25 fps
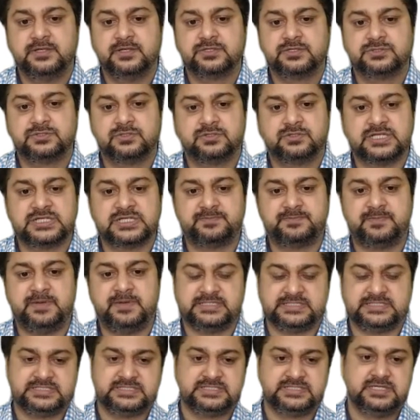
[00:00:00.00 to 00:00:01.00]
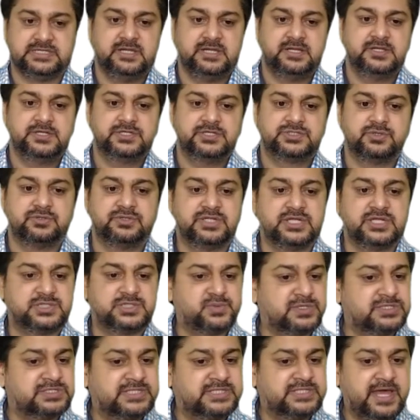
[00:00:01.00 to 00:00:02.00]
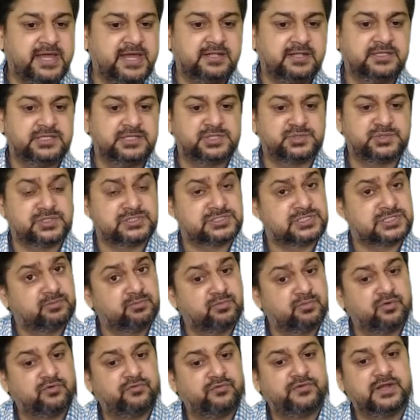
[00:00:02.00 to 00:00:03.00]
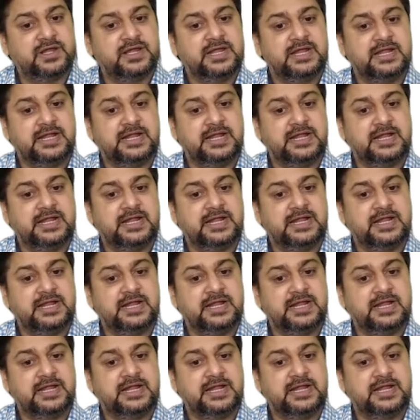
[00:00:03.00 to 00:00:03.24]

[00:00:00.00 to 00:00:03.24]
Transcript: So this plus. So this was there, this was removed,